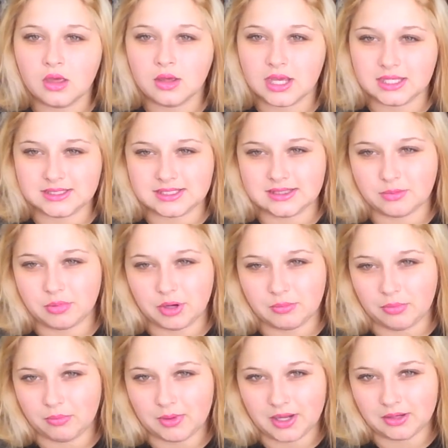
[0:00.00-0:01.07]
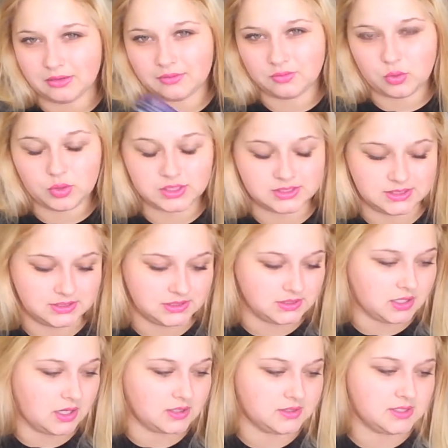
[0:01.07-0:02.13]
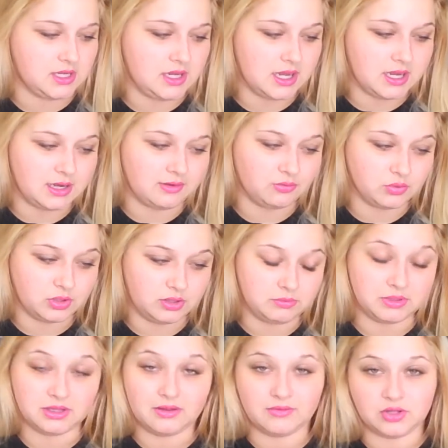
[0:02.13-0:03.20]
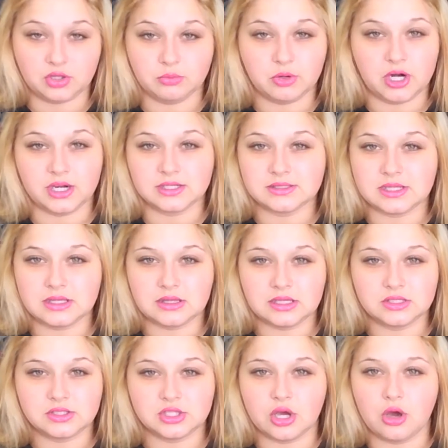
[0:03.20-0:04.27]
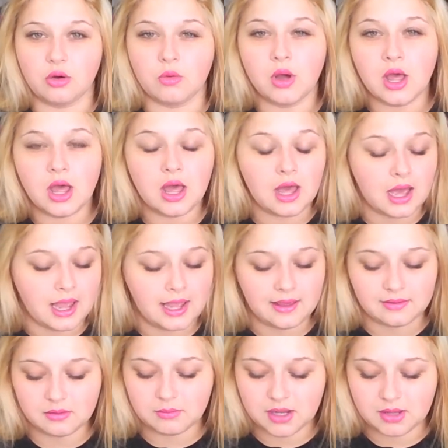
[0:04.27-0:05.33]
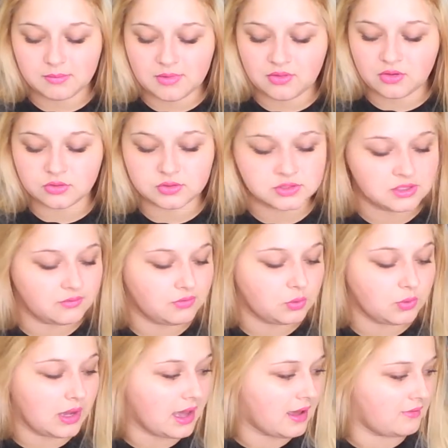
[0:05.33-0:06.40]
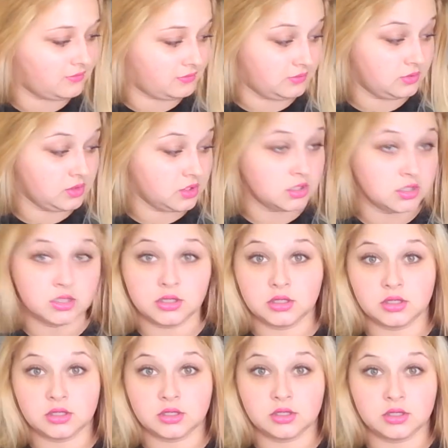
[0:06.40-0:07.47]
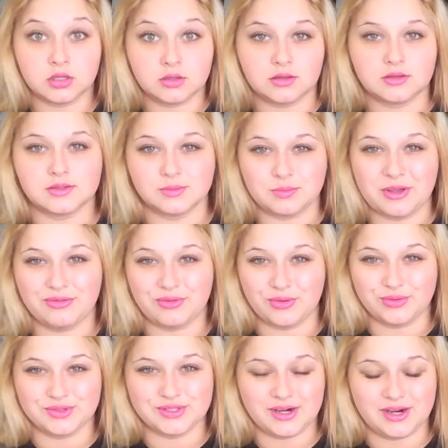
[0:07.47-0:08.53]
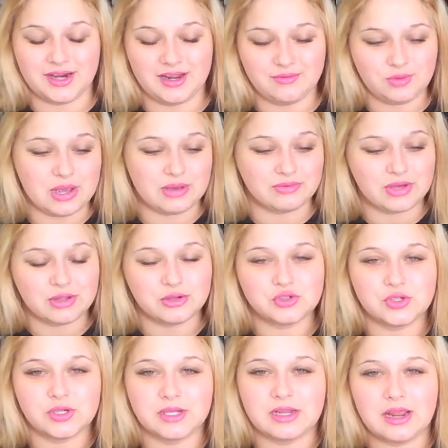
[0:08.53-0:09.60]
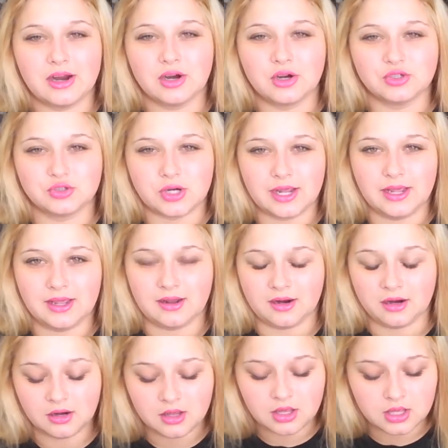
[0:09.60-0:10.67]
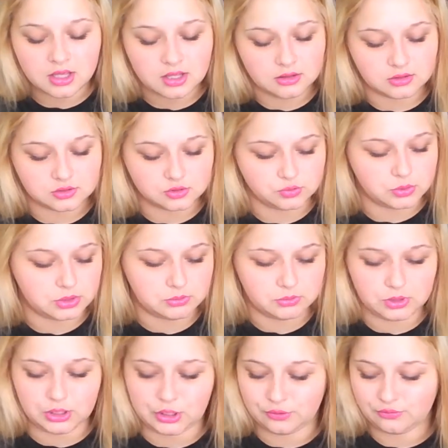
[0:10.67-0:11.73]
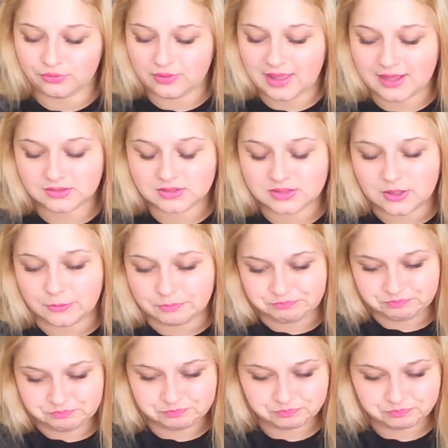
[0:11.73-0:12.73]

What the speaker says: it's in the purple bottle, of course, because it's Aussie. And I've really been loving their products lately. So I highly recommend those if you have, that was my phone, sorry. If you have color treated hair or dry hair, it's really, really good for that. So